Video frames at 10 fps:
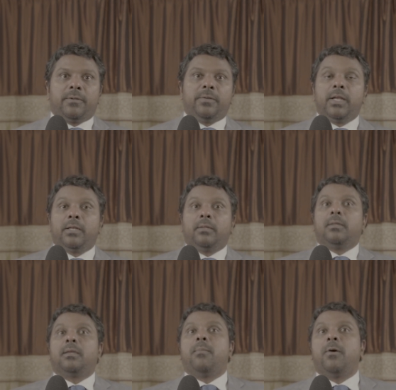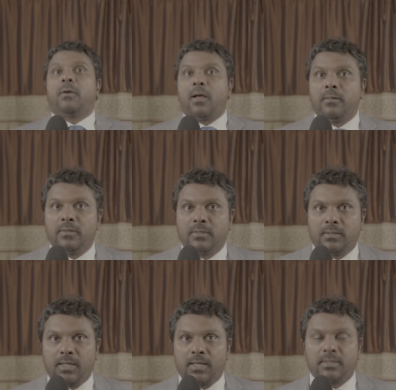you need to think about all those
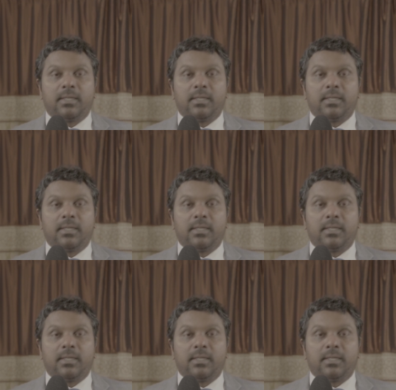things.